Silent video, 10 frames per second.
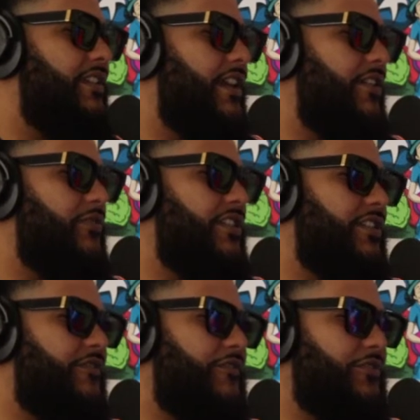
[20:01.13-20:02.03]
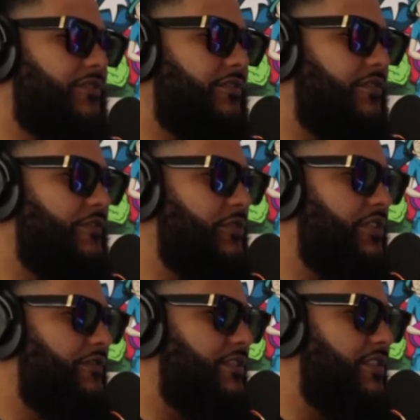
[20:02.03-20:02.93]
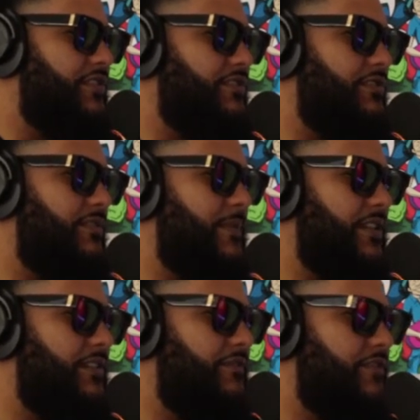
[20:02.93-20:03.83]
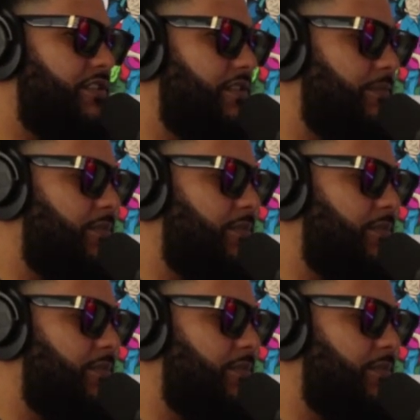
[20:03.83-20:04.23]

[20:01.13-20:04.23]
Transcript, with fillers: yeah, I want to get a few a few different things and start making different shit.